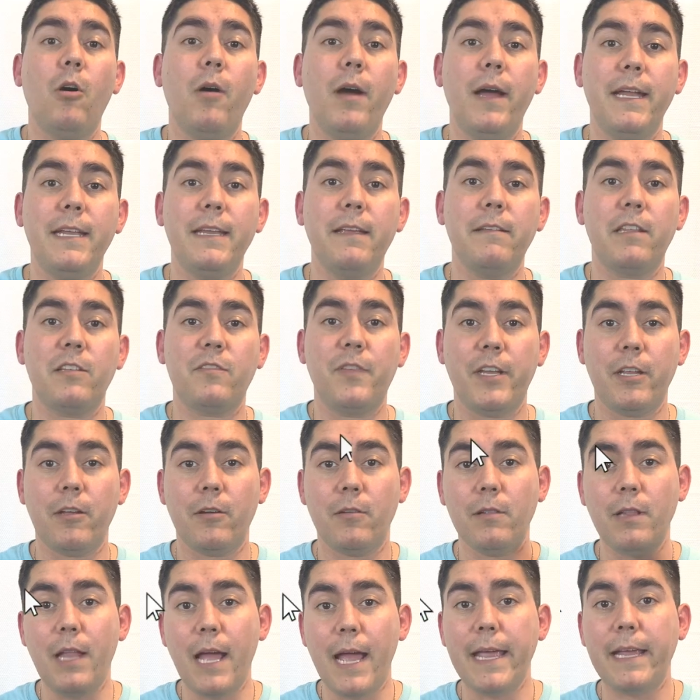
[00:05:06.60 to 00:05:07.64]
ahead and give this
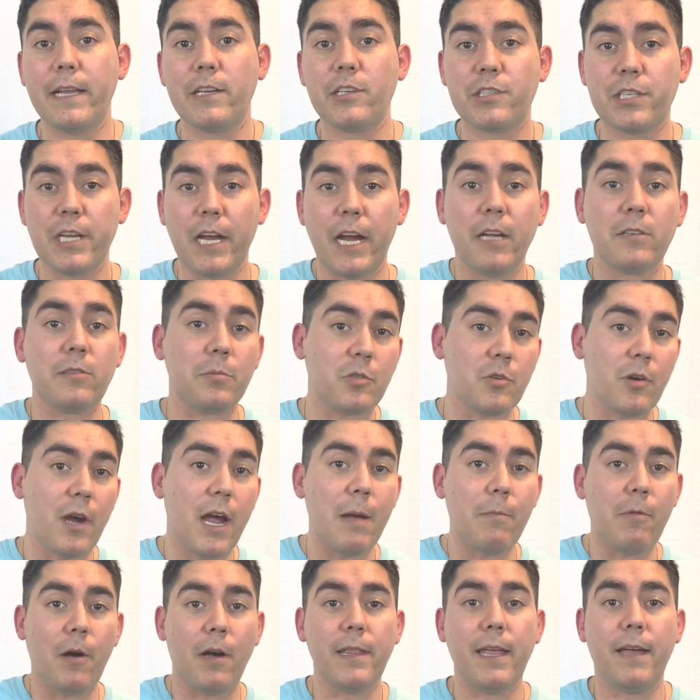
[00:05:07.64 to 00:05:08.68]
video a like, share,
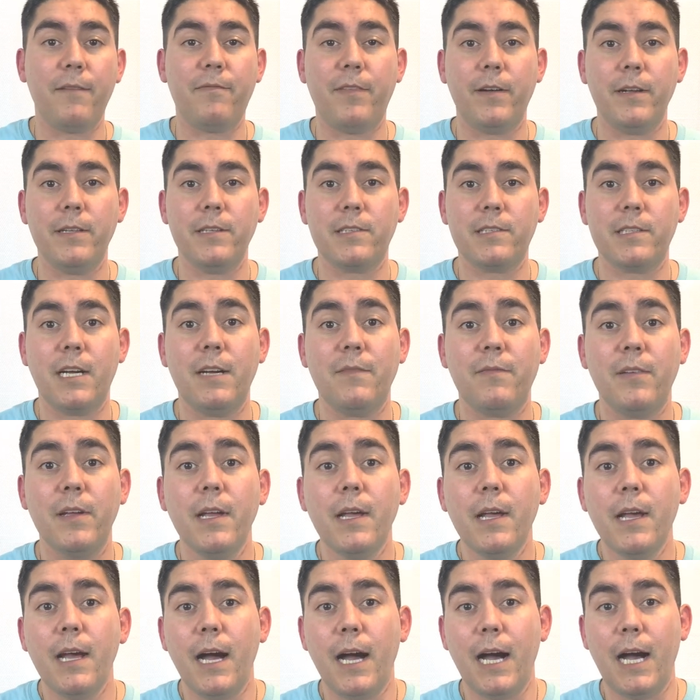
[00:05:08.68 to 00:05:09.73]
subscribe, all that fun
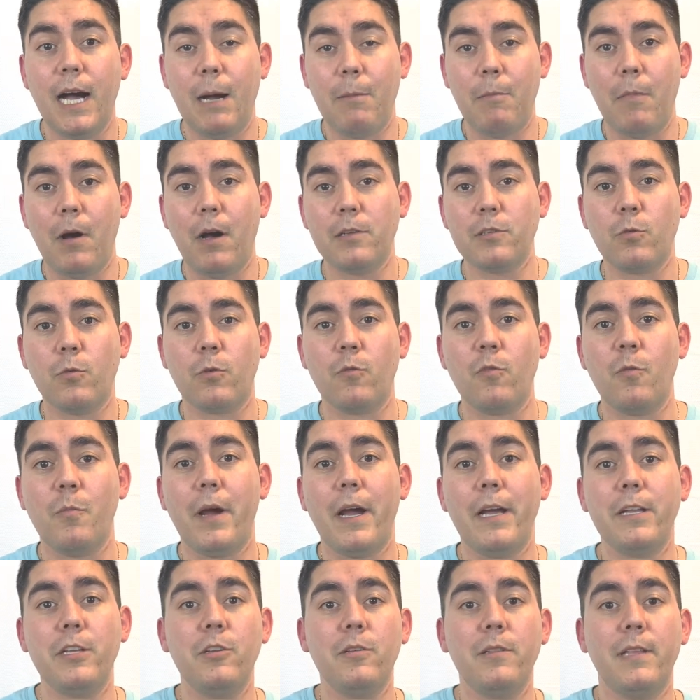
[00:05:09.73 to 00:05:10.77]
stuff. Um, also want to
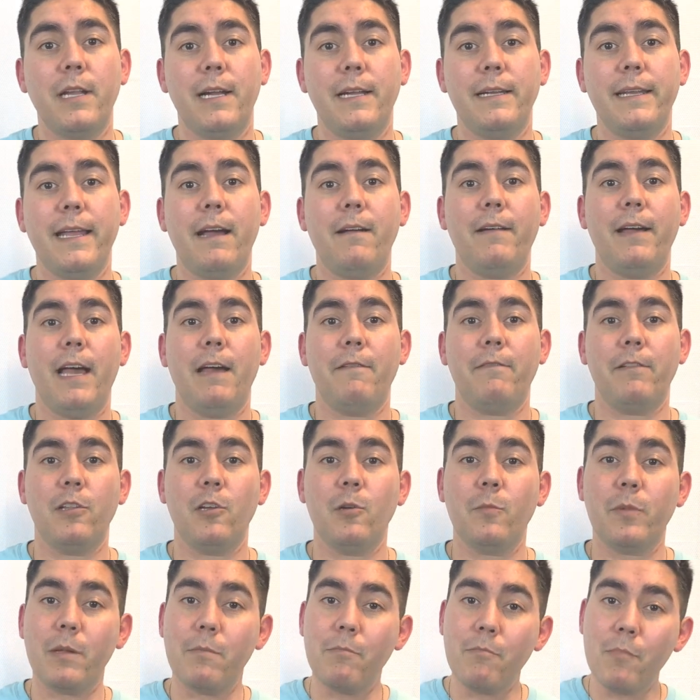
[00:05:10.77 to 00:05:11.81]
remind you that I now have a
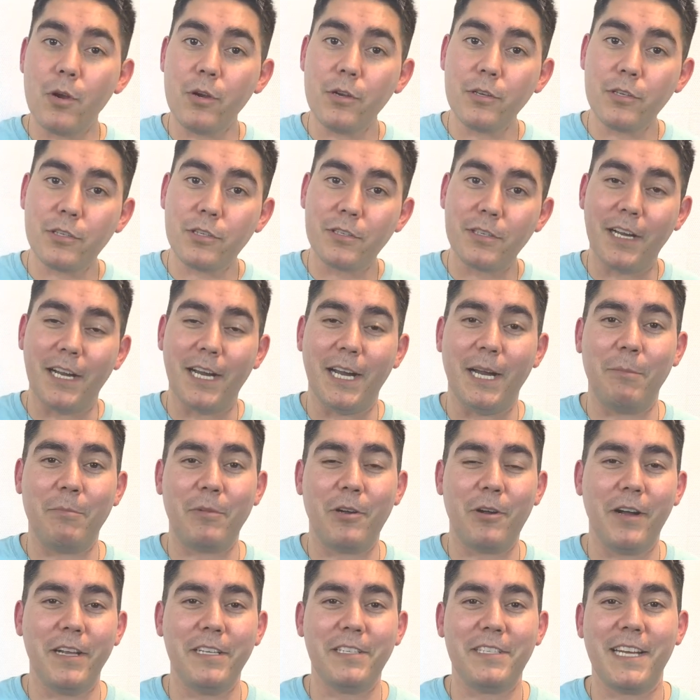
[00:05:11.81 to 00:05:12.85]
little bit of merch. Um,
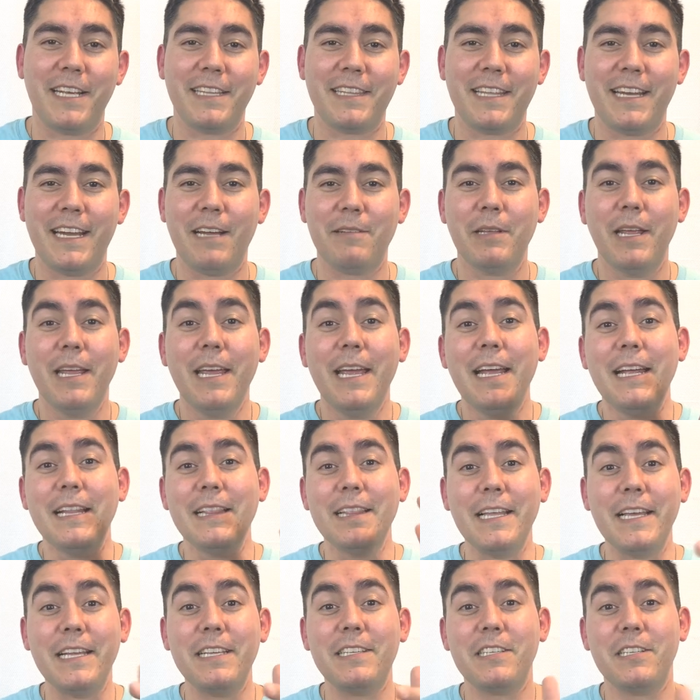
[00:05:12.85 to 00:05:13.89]
go ahead and check that out.
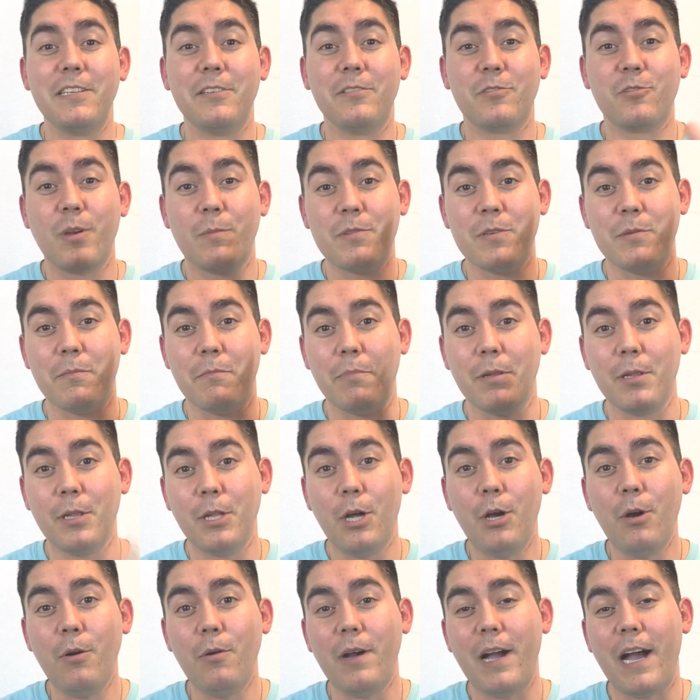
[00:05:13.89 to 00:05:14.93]
Links in the description
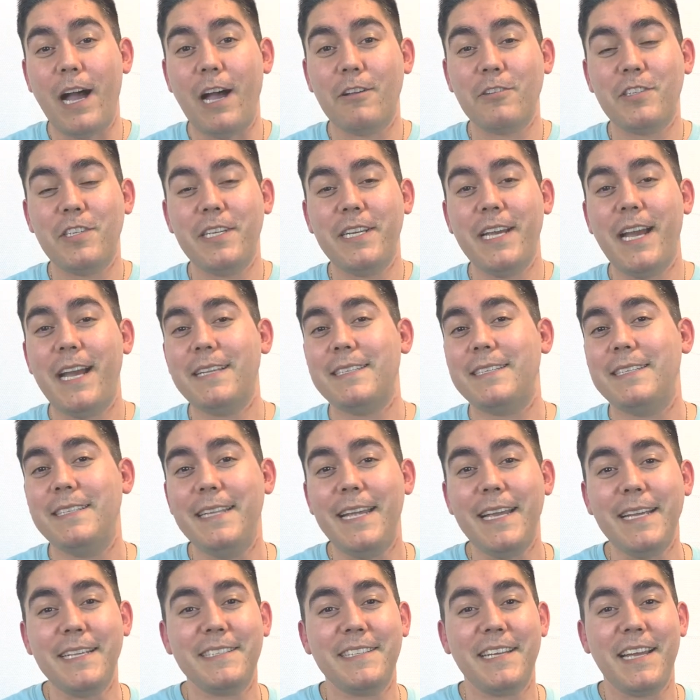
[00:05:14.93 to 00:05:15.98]
below. I'll see you guys
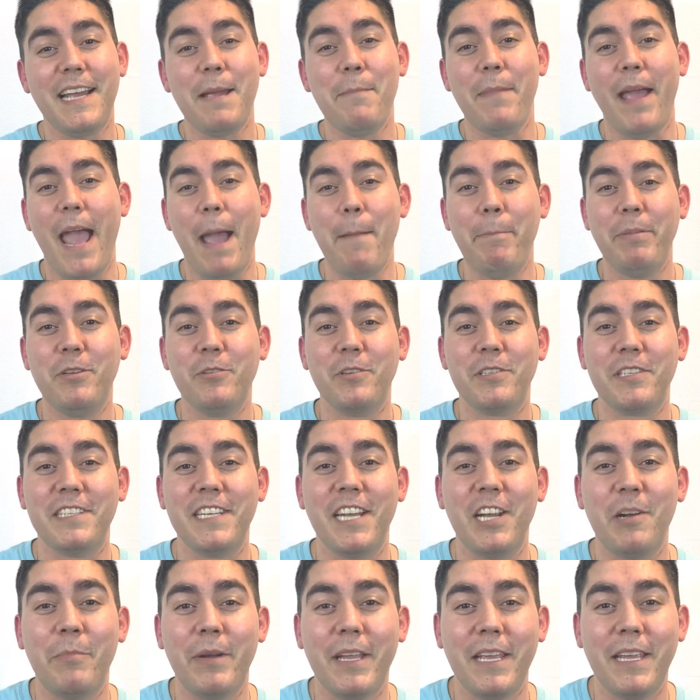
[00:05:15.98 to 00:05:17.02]
next time. Happy twisting,
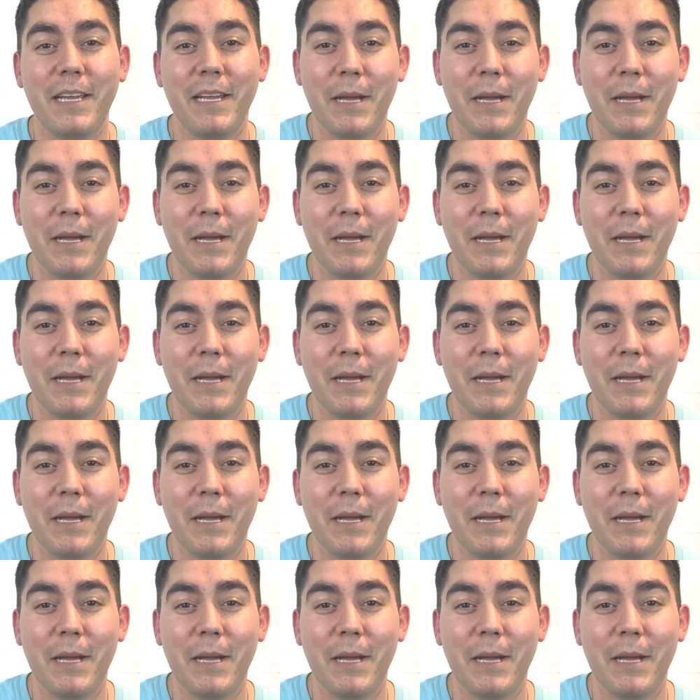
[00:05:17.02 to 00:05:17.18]
everybody.